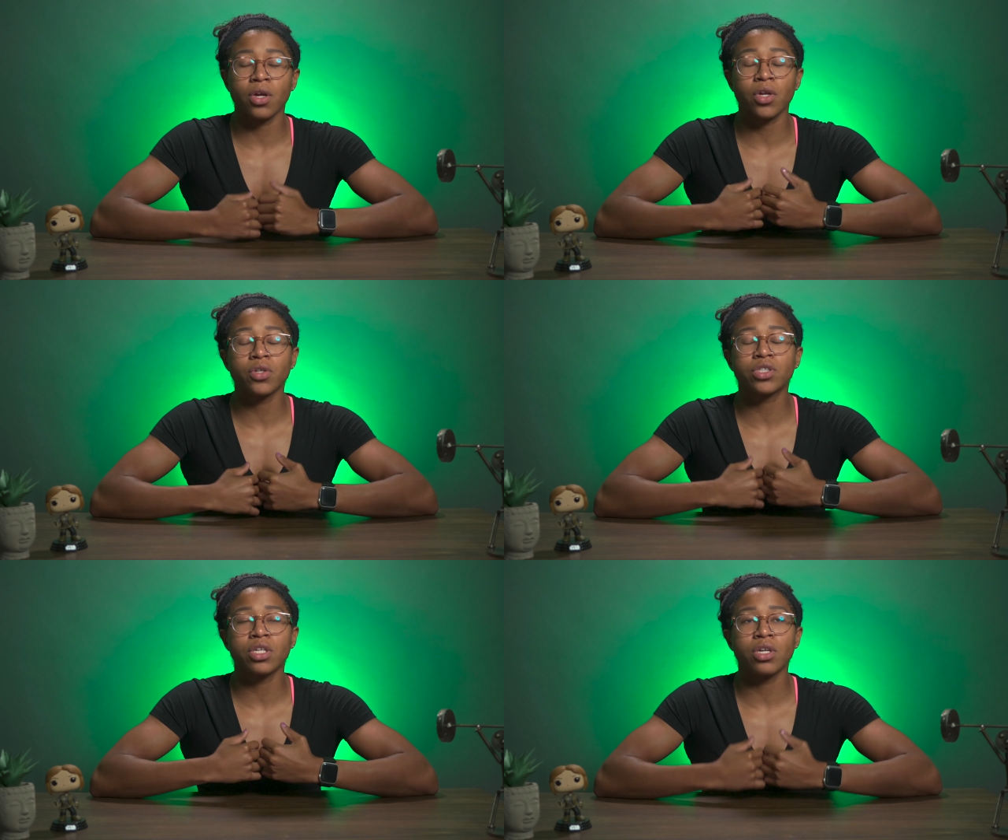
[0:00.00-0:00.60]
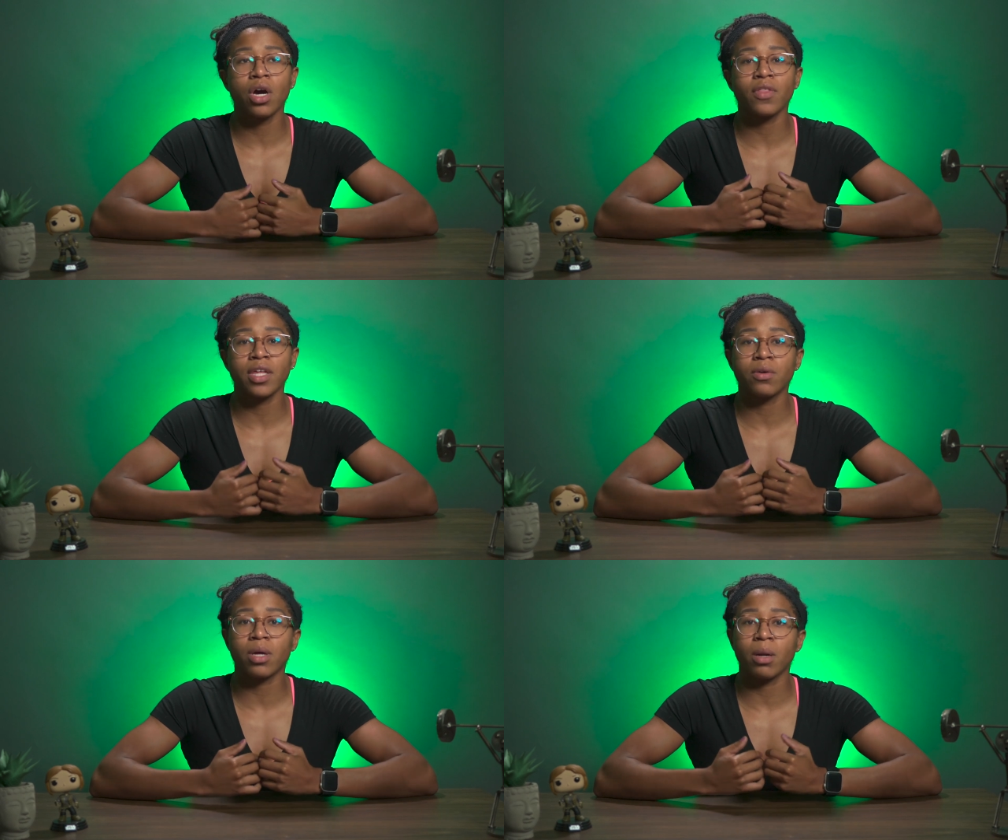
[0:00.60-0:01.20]
or you should know
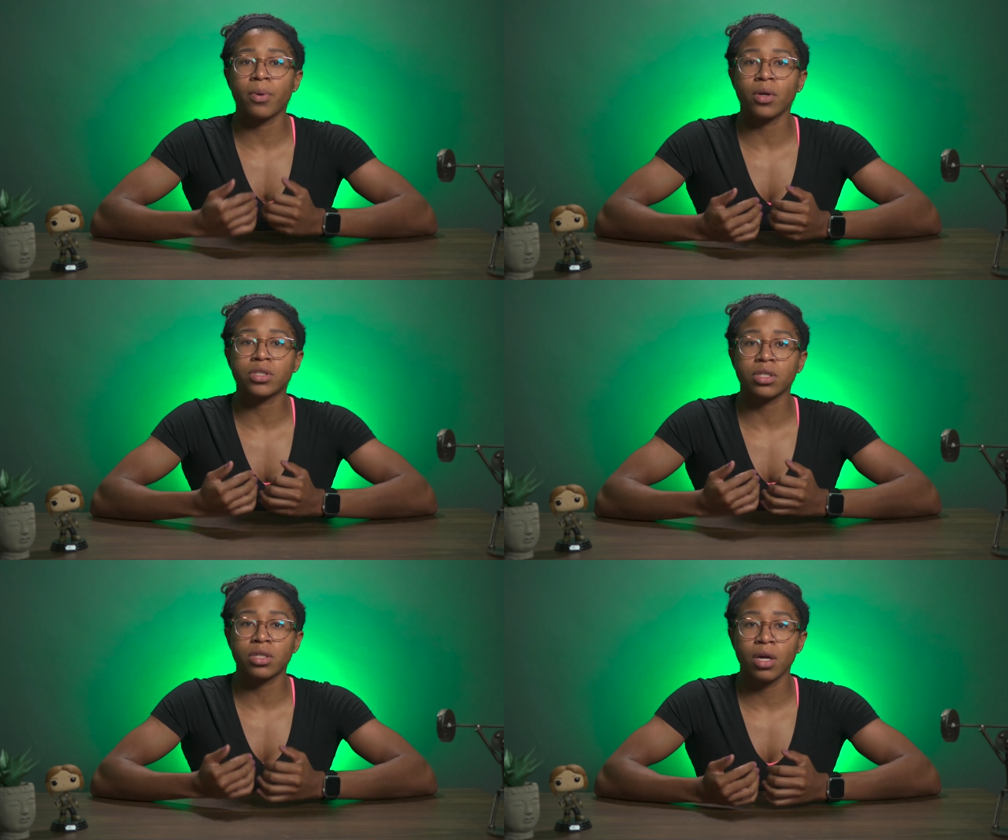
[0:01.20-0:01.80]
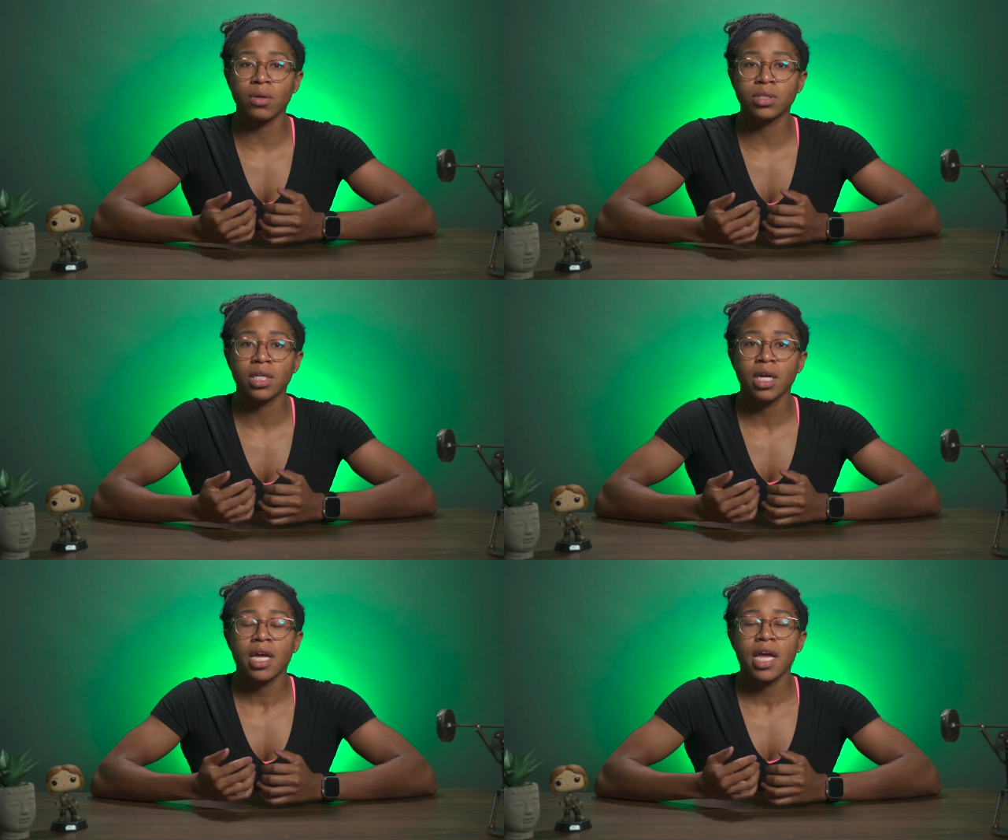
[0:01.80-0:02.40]
that you can approach your coach
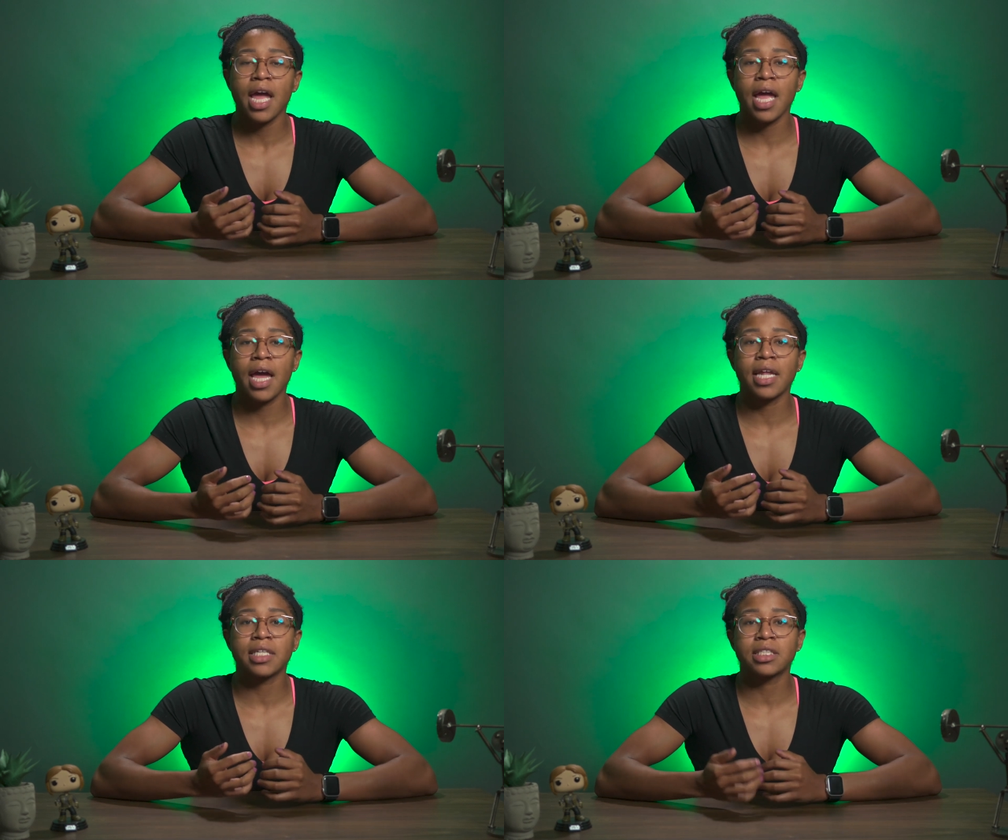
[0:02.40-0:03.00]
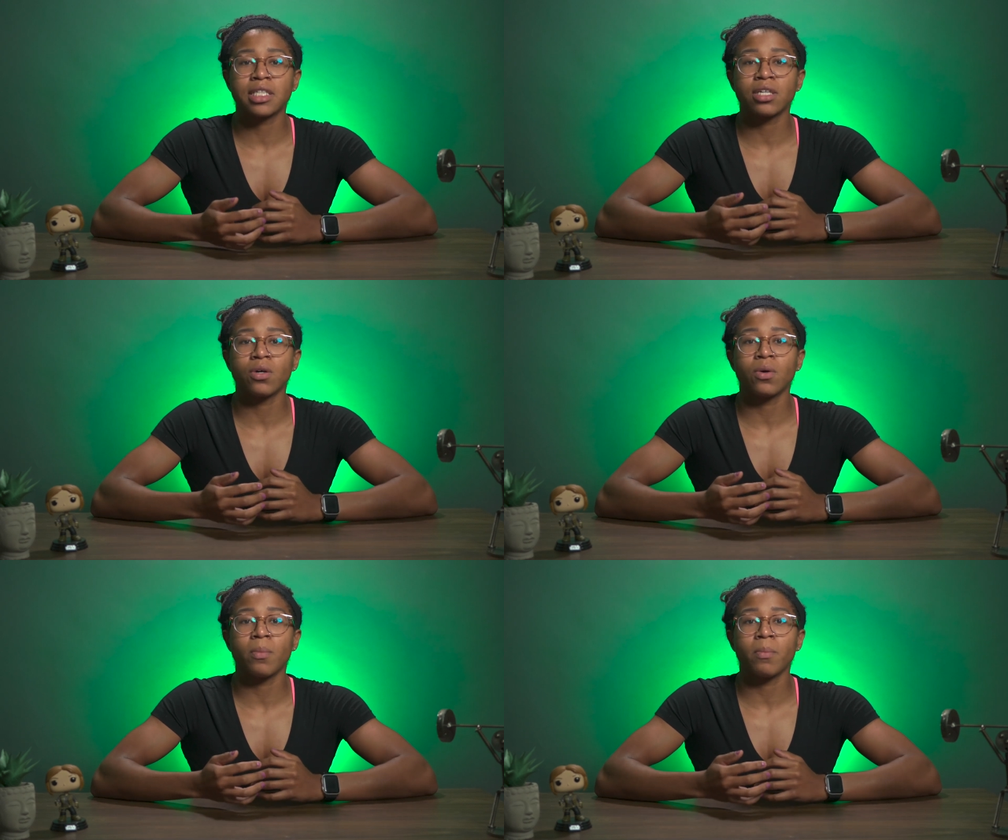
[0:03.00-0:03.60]
and
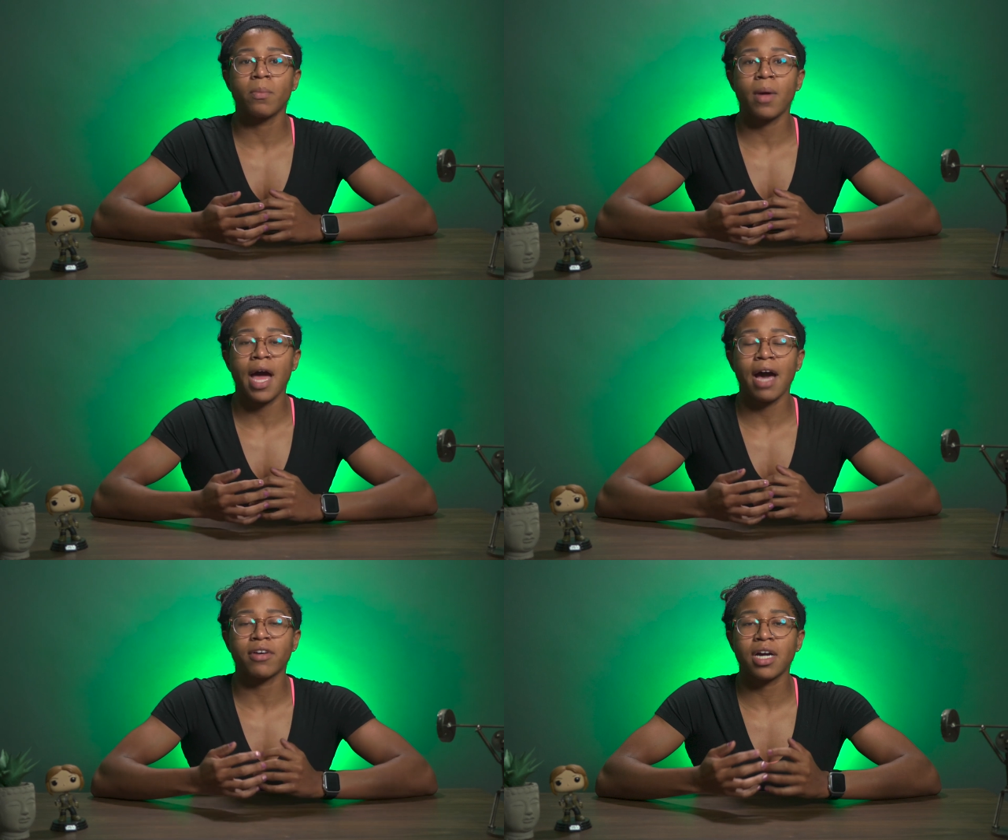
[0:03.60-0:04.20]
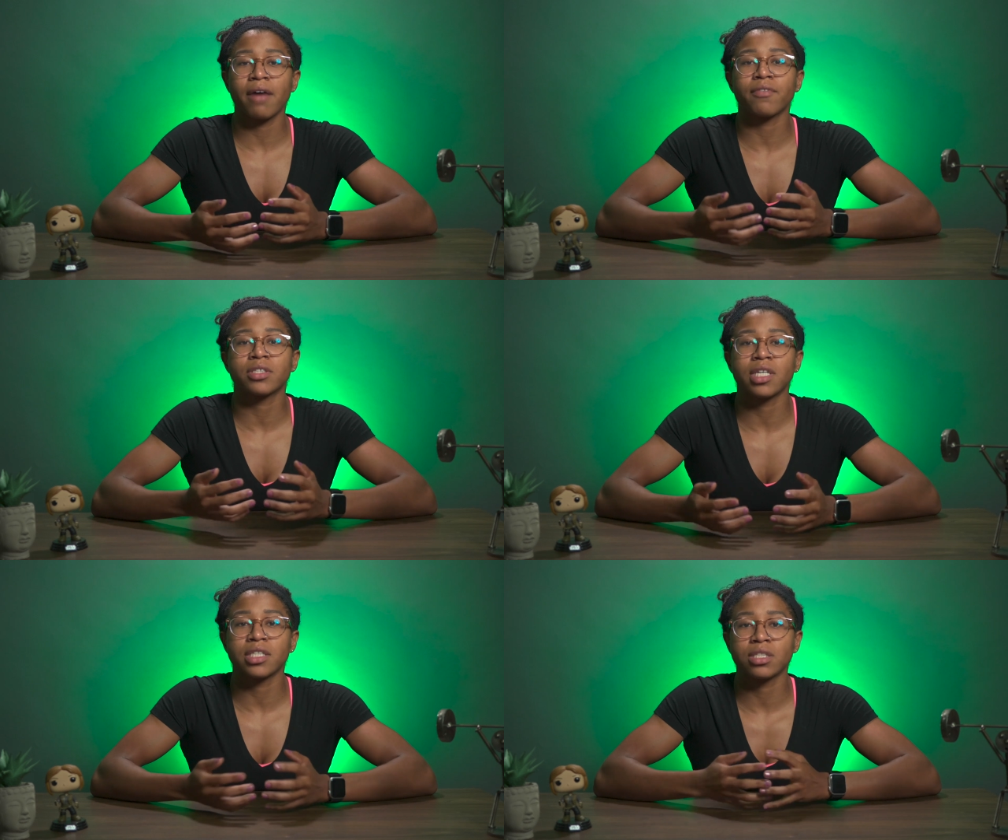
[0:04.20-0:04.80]
still have a
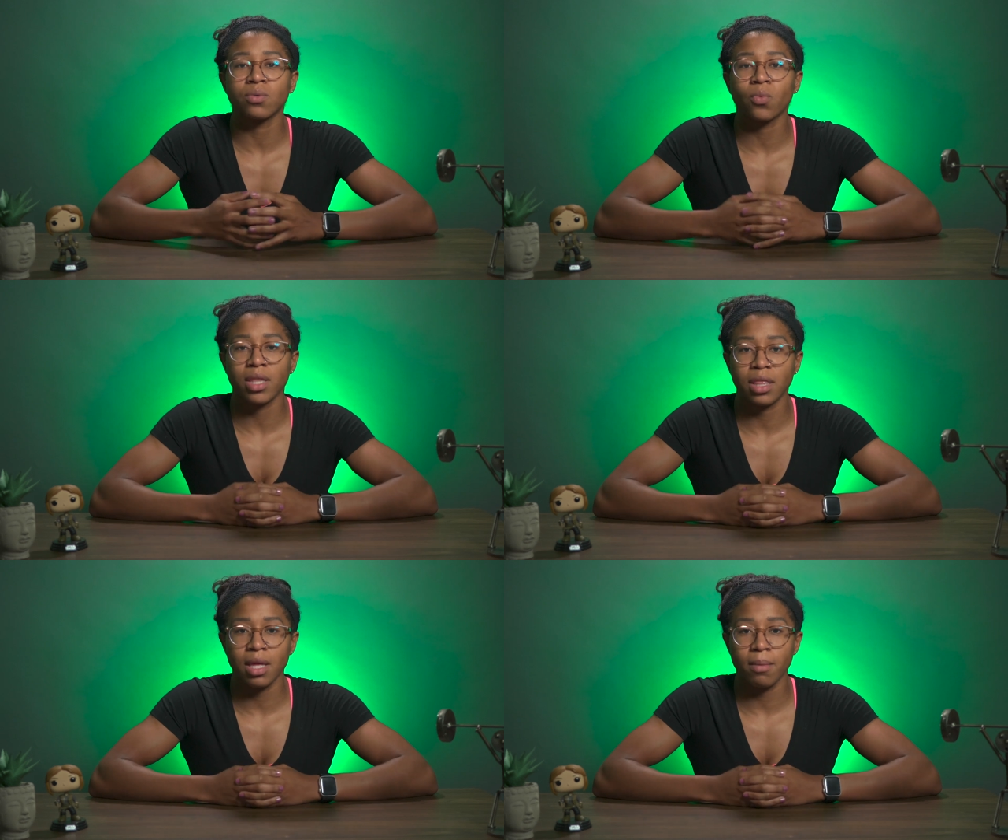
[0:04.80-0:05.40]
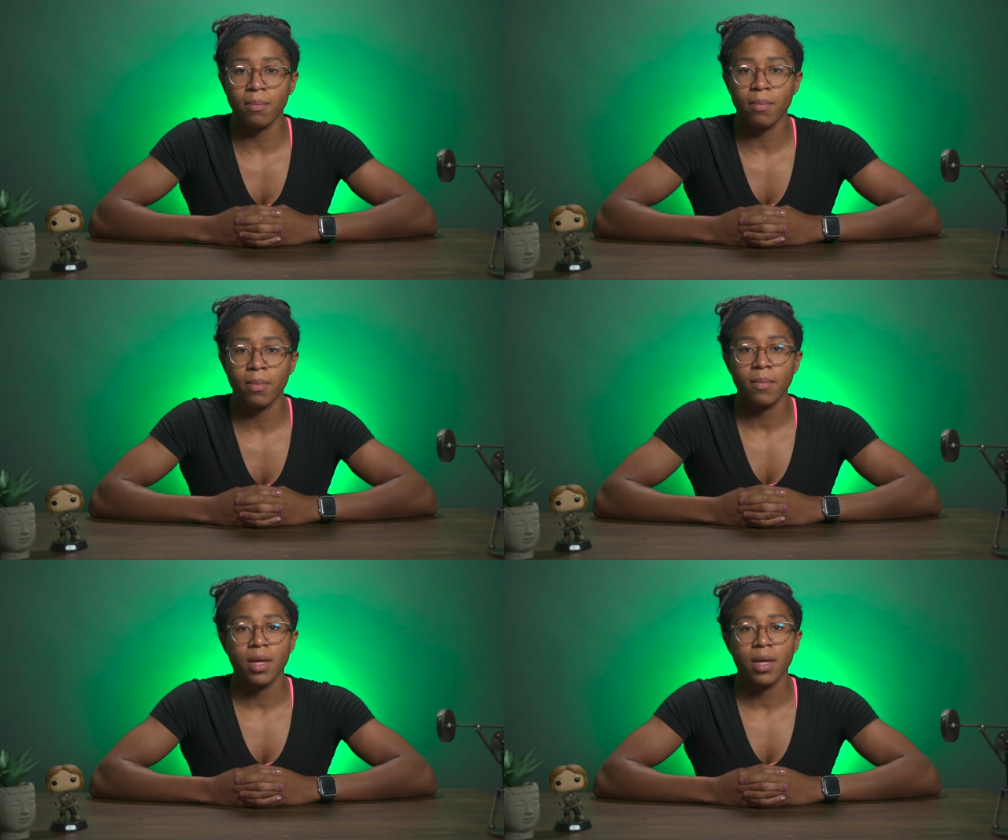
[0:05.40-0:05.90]
conversation with them.